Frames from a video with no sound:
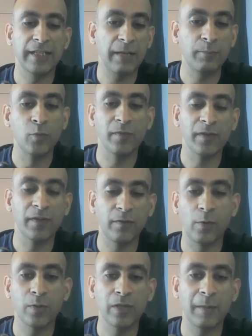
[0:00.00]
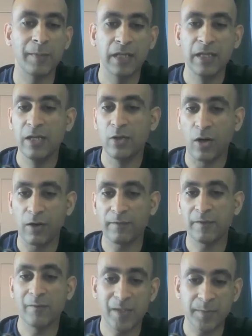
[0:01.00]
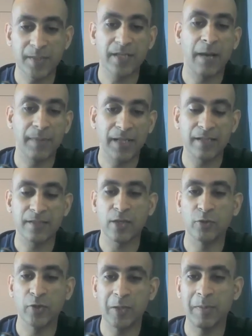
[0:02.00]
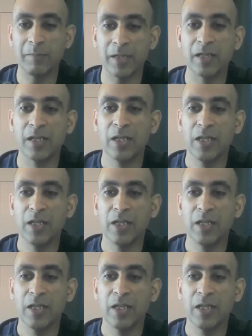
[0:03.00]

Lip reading: tech moving forward? I mean, a lot of investments are happening in Saudi Arabia, but